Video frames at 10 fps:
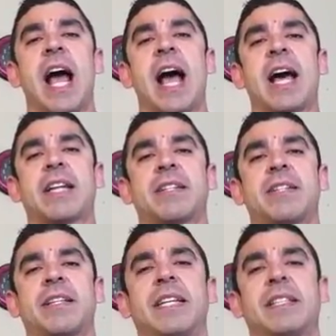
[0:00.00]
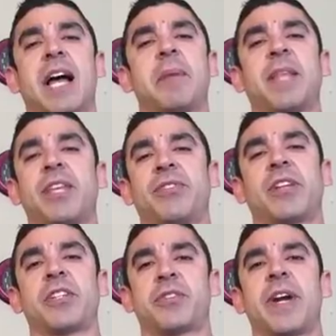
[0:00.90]
as the time that you
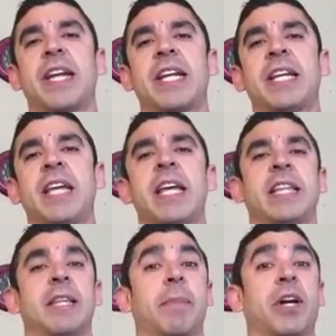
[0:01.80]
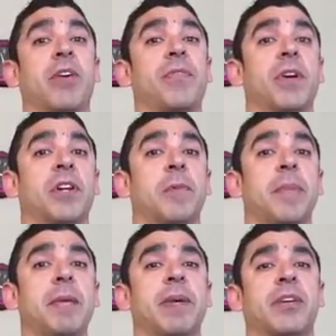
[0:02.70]
start training, the better off you're going to
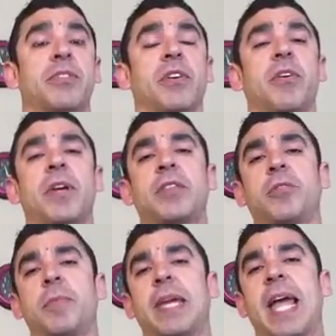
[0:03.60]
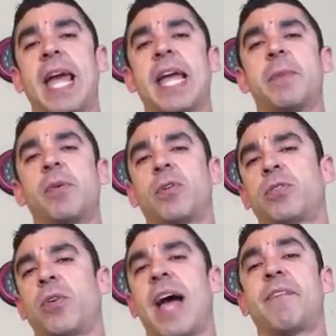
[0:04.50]
be, because you're going to be
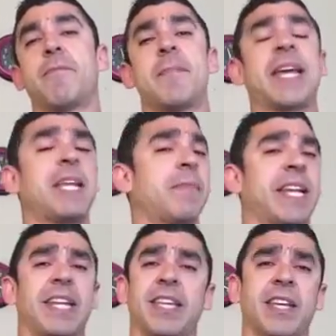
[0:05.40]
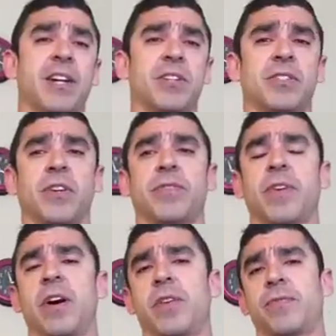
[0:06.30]
able to have many years
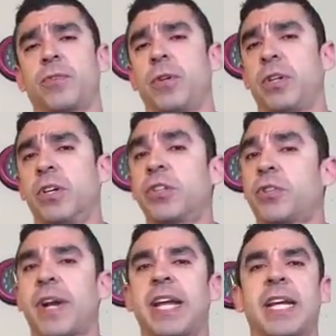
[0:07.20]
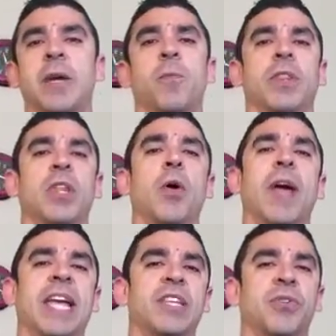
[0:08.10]
of good training with
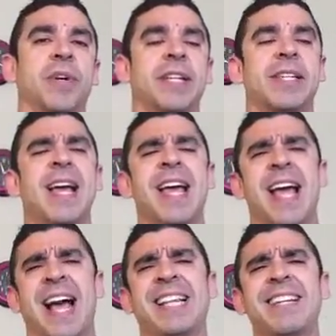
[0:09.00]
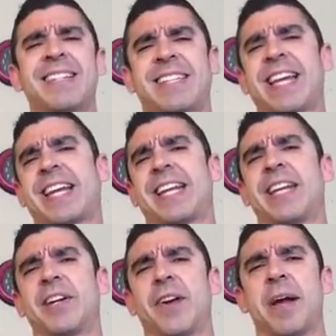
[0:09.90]
no injuries. And that's the ticket
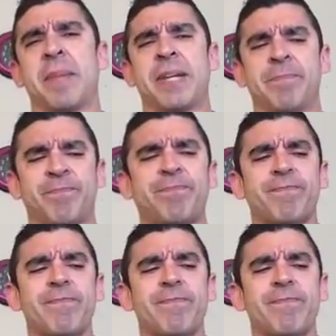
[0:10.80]
here. I mean,